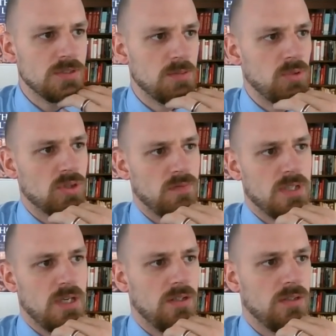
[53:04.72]
the Book of
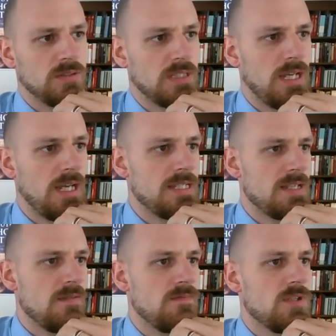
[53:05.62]
Kells as
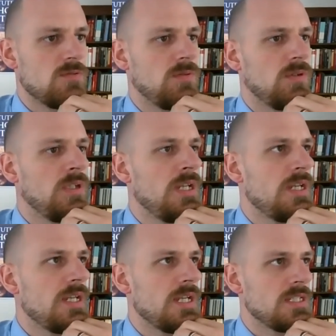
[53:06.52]
a visual
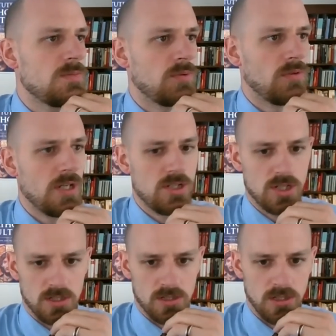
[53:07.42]

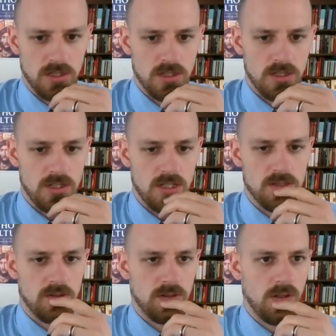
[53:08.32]
inspiration in
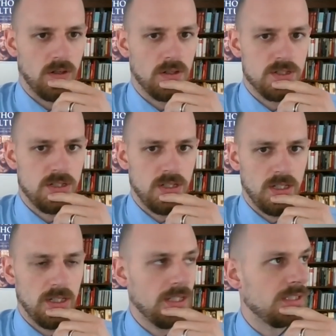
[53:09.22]
their art?
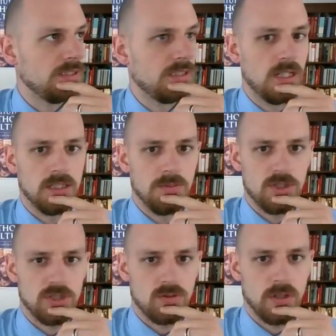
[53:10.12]
And uh, let me
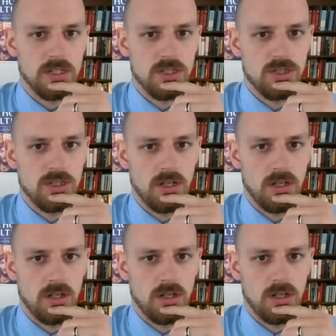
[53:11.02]
just quickly share